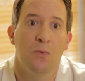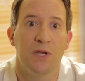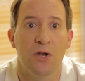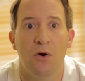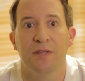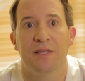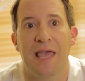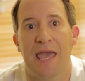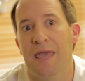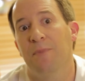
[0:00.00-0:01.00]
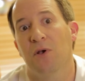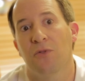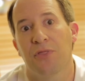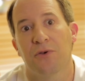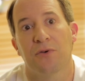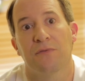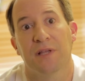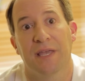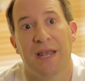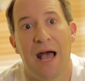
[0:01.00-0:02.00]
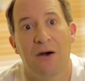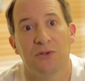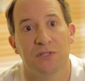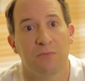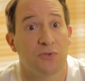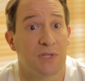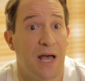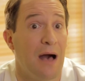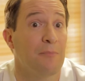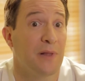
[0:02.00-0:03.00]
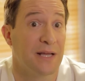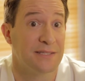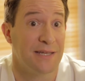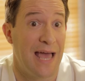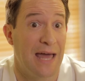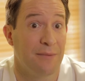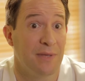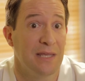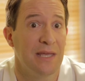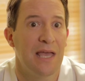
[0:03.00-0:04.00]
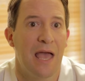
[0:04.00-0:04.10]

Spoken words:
We know that the apical third of the canal is the most complex anatomy,